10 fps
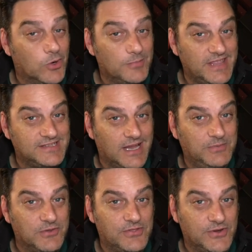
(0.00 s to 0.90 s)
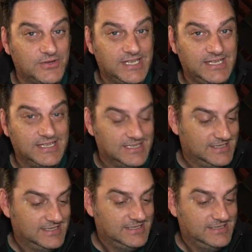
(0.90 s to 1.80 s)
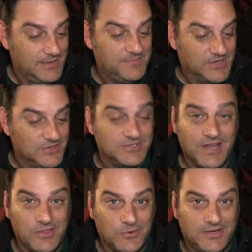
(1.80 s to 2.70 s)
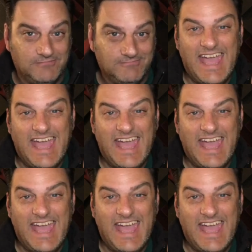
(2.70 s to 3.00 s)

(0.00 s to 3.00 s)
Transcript: or by the time you're 30, yep, there goes another one.